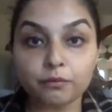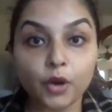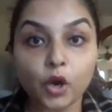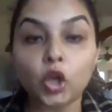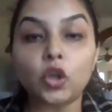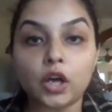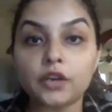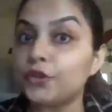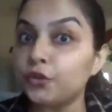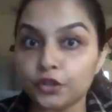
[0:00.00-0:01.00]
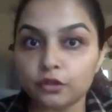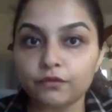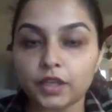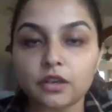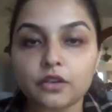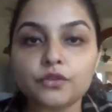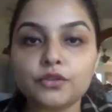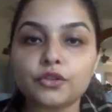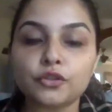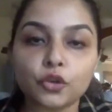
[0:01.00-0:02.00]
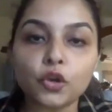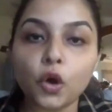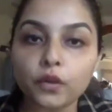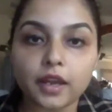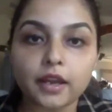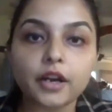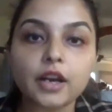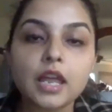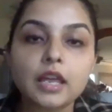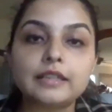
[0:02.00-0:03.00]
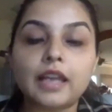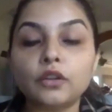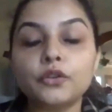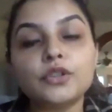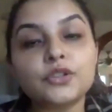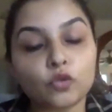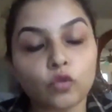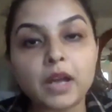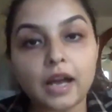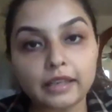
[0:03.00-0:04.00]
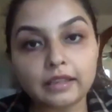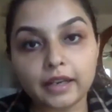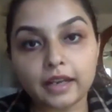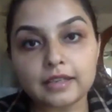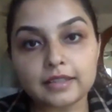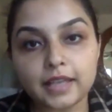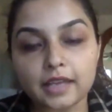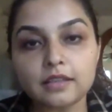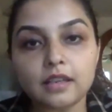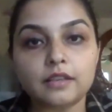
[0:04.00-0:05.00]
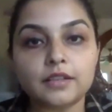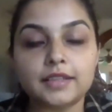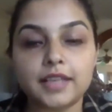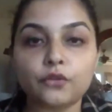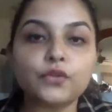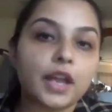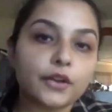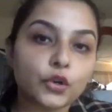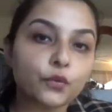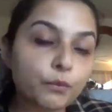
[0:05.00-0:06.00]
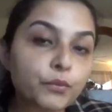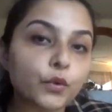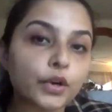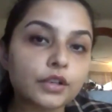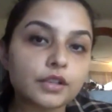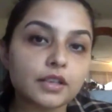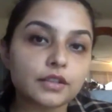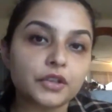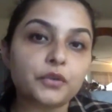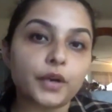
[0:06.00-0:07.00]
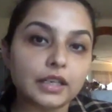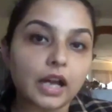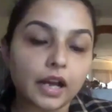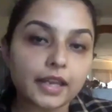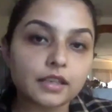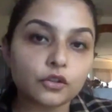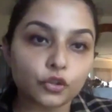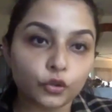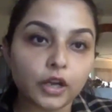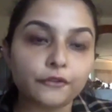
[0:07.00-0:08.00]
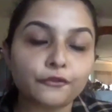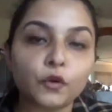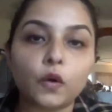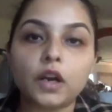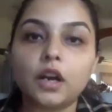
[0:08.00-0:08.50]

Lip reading: a lot of YouTube videos. So go there, download the Scrum guide. Like I said, the State of the Agile report is a great guide to look out for.